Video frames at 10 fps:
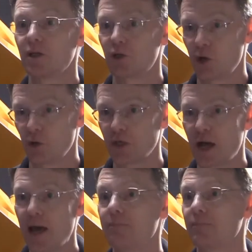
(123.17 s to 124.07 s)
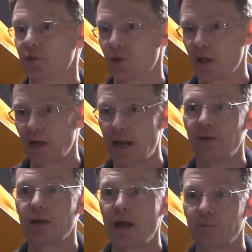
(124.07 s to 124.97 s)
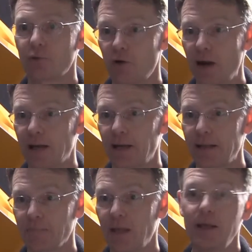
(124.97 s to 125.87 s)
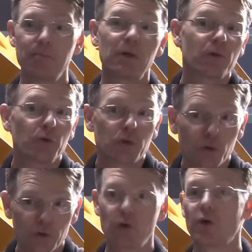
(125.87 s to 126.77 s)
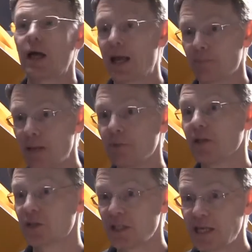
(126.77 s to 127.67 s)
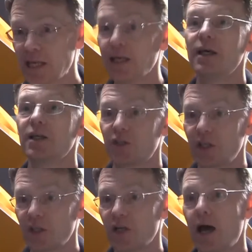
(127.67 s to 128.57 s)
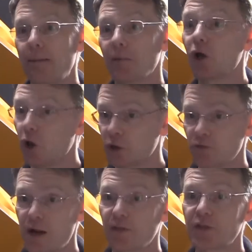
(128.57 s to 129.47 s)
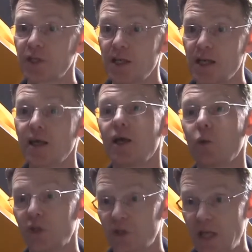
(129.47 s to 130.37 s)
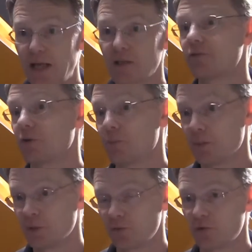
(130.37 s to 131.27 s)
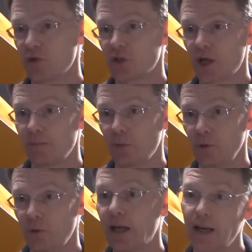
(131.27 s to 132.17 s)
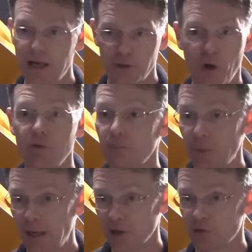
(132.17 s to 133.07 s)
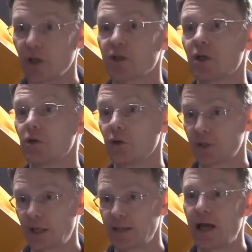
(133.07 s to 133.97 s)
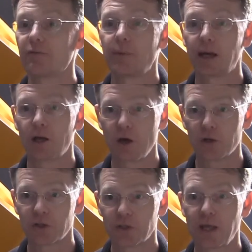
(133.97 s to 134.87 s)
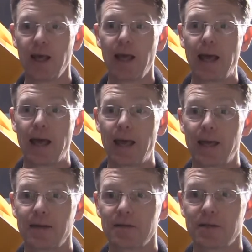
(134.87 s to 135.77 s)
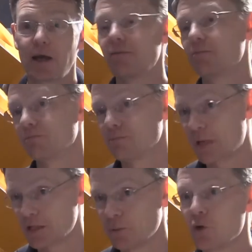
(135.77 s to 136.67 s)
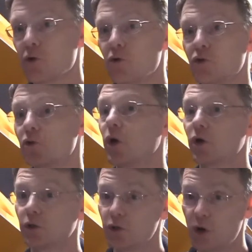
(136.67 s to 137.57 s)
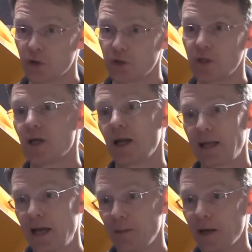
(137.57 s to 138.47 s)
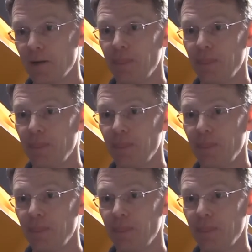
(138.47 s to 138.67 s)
to know the time so they could navigate correctly. But of course it also allowed people in the city to see the time. Clocks around the city were set from the observatory's time ball and later on from electronic signals sent out from our clocks. And I even met someone who used to work on the docks in Darling Harbour,